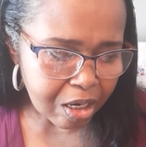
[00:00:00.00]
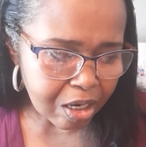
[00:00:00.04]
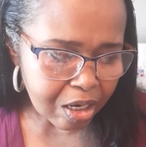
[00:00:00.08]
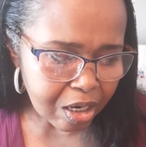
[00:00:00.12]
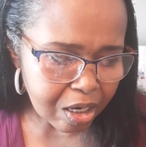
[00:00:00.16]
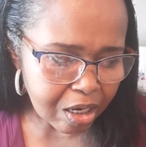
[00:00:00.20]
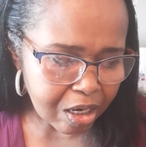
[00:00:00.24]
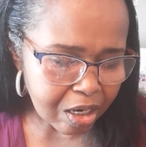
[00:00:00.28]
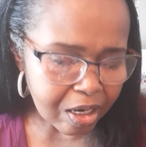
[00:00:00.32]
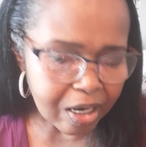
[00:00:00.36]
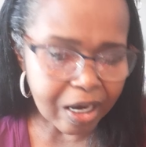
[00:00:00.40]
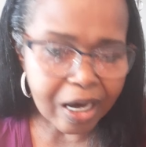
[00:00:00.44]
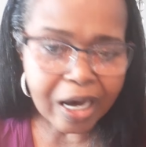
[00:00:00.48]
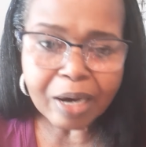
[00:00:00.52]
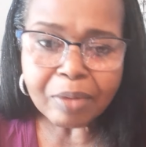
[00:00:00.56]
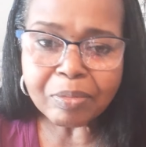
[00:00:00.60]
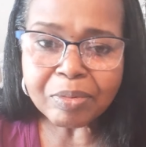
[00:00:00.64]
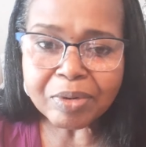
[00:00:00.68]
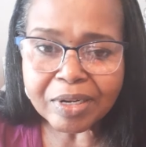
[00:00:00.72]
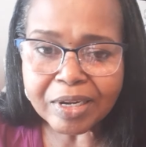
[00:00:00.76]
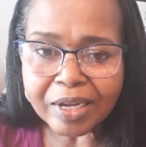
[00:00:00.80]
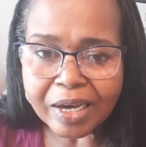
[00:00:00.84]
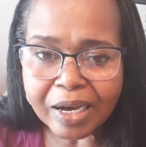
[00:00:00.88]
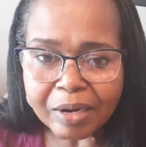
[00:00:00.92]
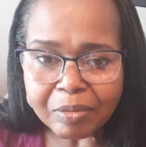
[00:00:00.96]
Hobby
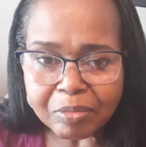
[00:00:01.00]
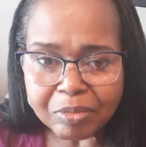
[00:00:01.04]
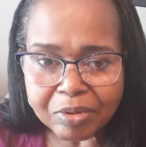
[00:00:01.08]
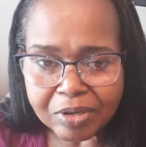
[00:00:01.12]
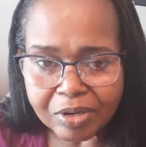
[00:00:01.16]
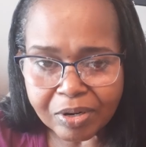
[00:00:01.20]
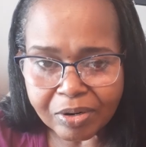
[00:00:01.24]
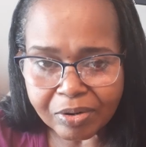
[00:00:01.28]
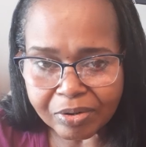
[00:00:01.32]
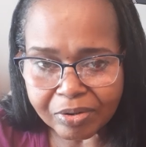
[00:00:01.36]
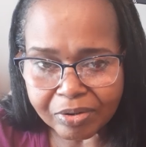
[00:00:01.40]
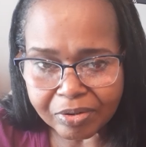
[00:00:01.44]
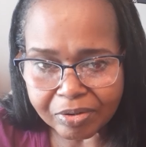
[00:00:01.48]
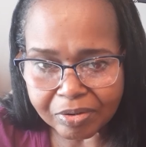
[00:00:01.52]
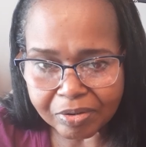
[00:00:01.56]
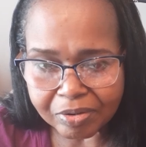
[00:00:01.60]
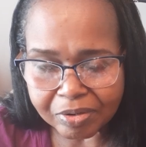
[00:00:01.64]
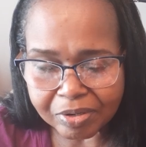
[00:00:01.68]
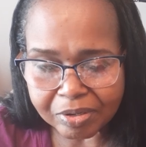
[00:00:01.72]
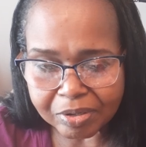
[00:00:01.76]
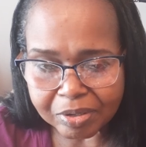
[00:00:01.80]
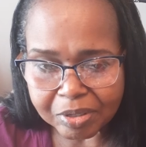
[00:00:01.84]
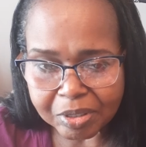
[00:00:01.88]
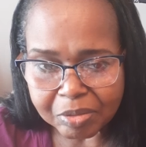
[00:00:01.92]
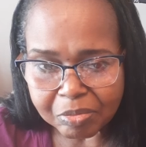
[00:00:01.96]
Lobby haul
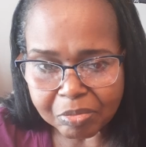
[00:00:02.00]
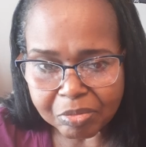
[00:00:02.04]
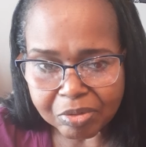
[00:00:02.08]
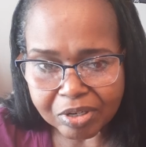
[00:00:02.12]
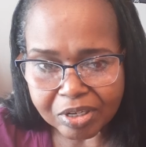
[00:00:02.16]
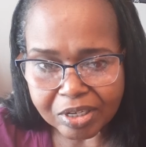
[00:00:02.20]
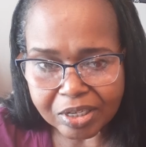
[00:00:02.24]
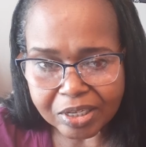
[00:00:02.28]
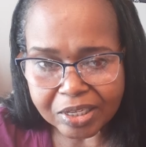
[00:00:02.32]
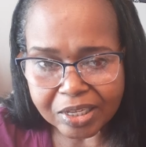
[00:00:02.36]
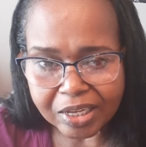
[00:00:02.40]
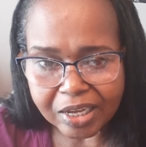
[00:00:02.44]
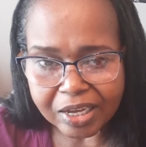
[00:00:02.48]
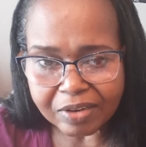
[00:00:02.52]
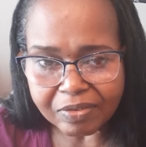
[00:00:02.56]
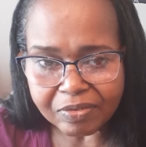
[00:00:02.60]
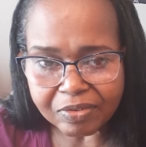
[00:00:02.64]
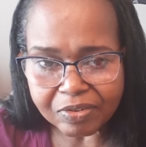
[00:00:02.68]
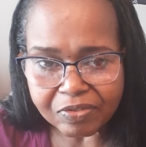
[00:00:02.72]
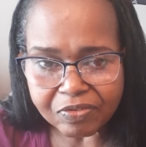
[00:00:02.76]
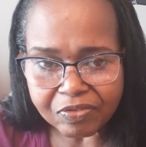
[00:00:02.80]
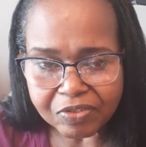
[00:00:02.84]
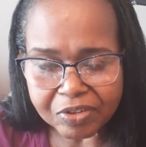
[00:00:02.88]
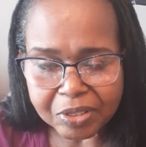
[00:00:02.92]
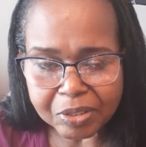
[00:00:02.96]
because they have a
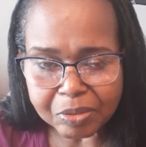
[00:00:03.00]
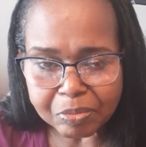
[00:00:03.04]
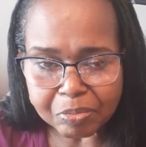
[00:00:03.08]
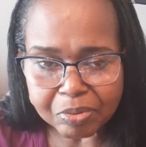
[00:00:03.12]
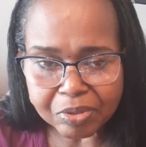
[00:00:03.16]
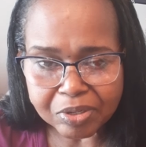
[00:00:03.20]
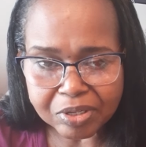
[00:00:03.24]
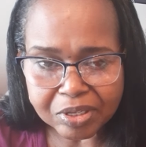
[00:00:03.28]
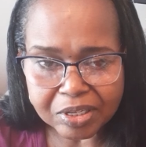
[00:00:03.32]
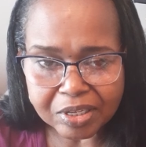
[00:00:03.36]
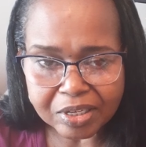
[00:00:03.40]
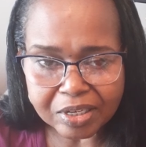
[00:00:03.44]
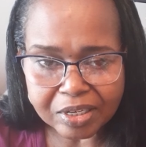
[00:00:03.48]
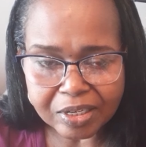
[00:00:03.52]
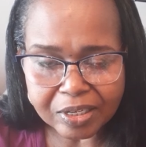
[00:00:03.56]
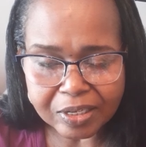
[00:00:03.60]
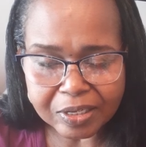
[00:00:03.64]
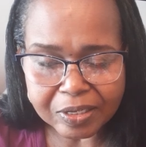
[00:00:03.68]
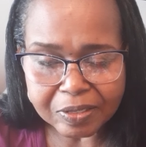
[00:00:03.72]
50%